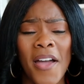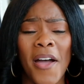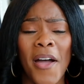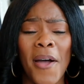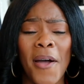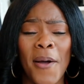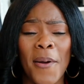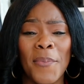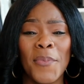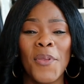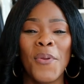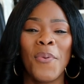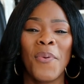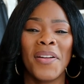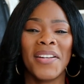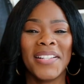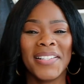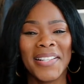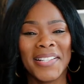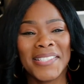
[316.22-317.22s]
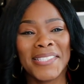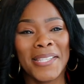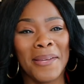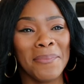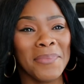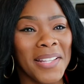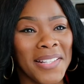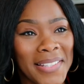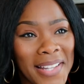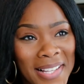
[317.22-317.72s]
Um, you want to get
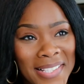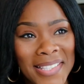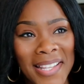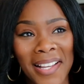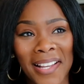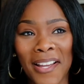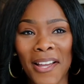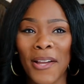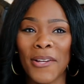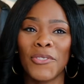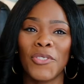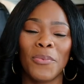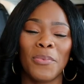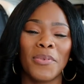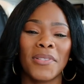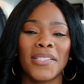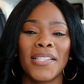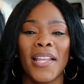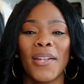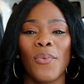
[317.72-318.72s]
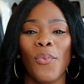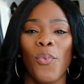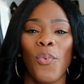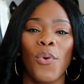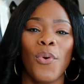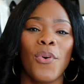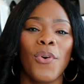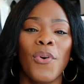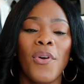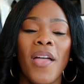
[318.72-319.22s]
something that's like one hundred percent
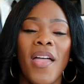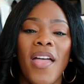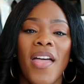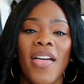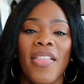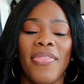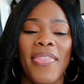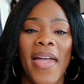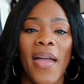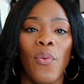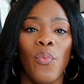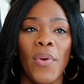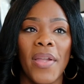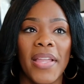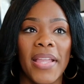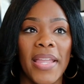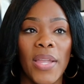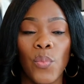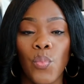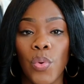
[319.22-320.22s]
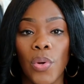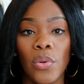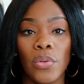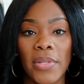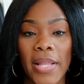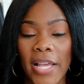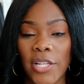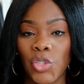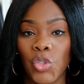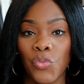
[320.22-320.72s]
wool. That way it will
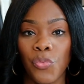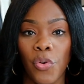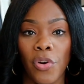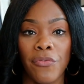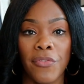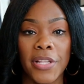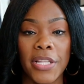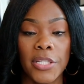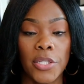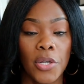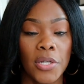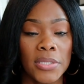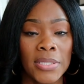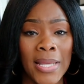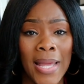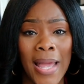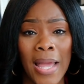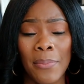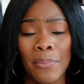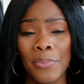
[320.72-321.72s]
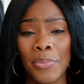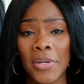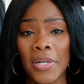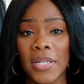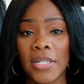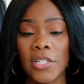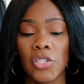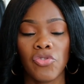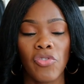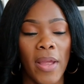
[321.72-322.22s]
last you for a really long time. Put
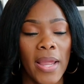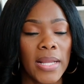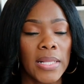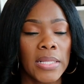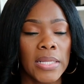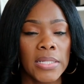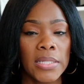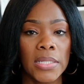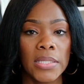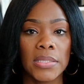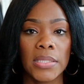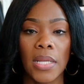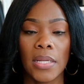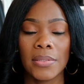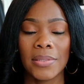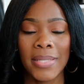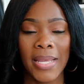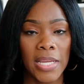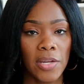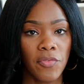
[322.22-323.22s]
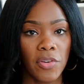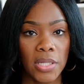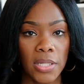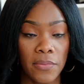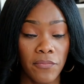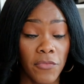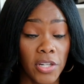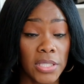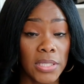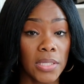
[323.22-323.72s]
it in the dry cleaners. Take really,
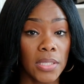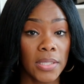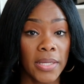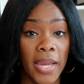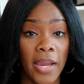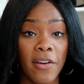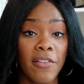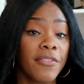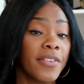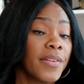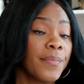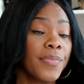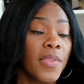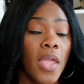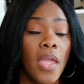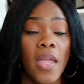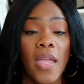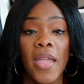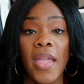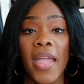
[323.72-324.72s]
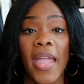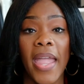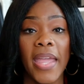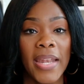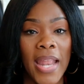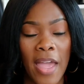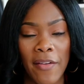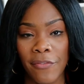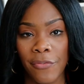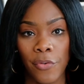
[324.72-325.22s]
really good care of it
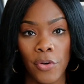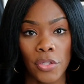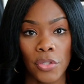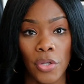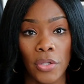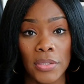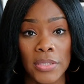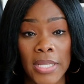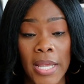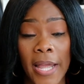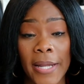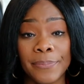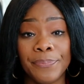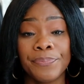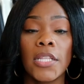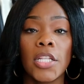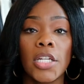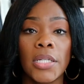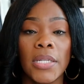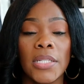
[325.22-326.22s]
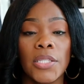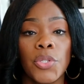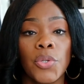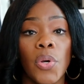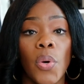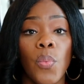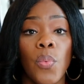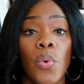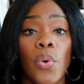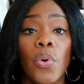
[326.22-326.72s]
and have it for a long time. Look into
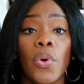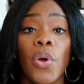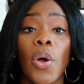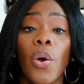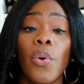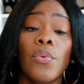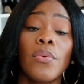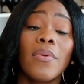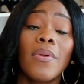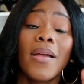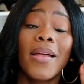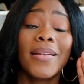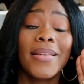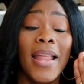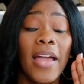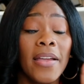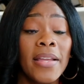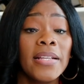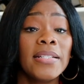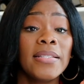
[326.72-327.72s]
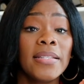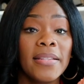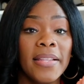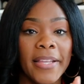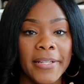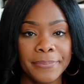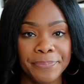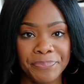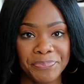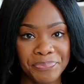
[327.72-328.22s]
a wool coat. Now here's the
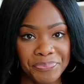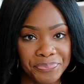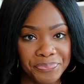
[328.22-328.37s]
thing.